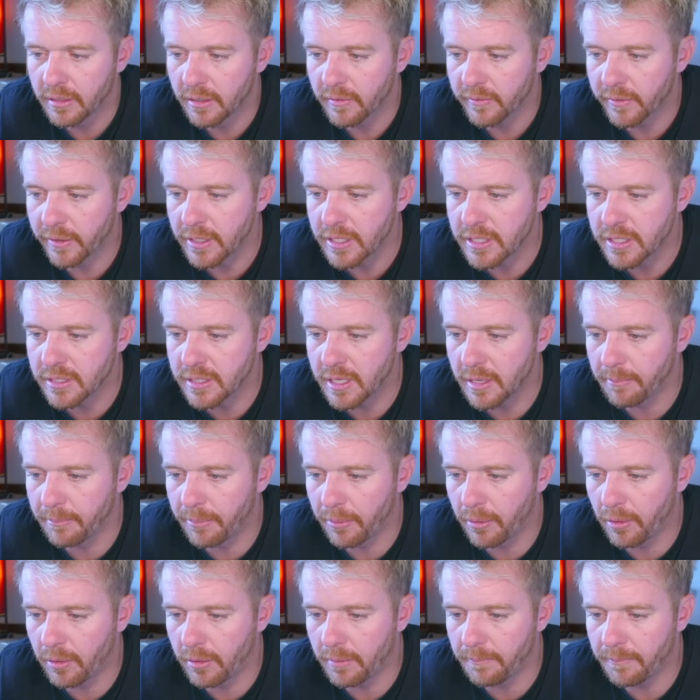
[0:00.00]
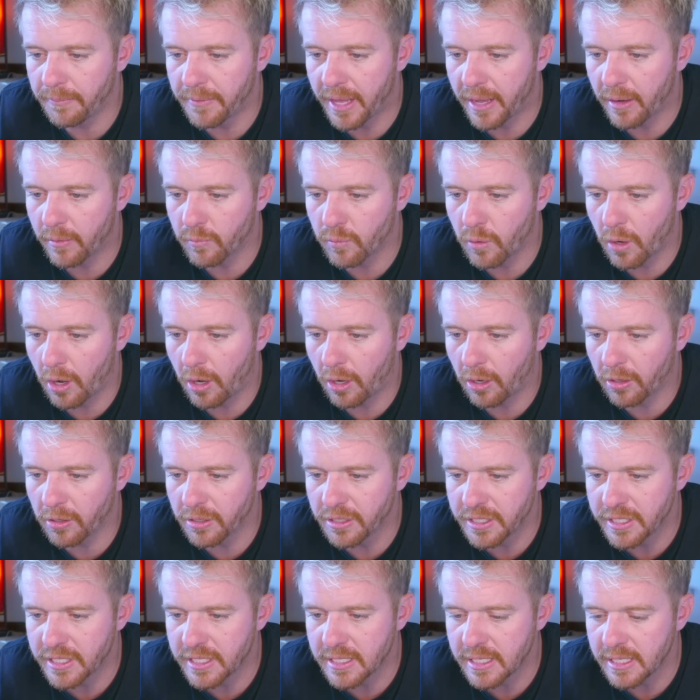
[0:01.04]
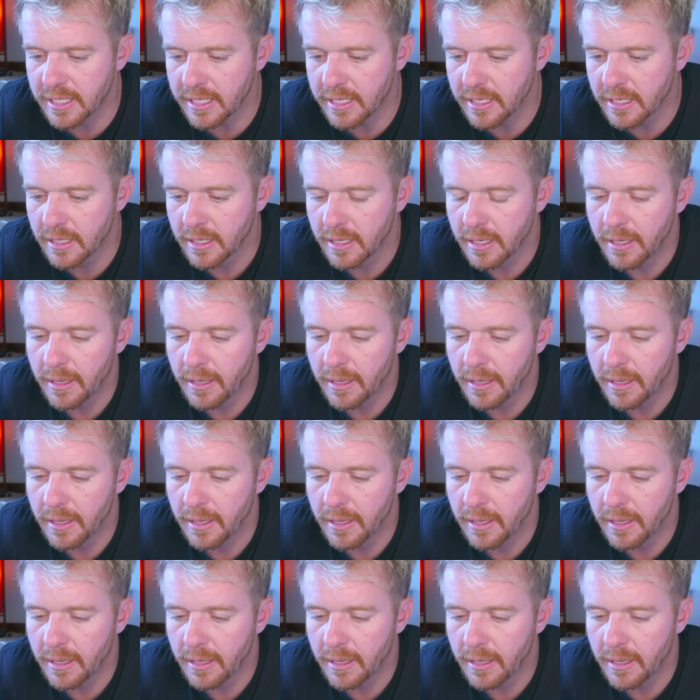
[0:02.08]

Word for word: Very simple, not raw, hard to see.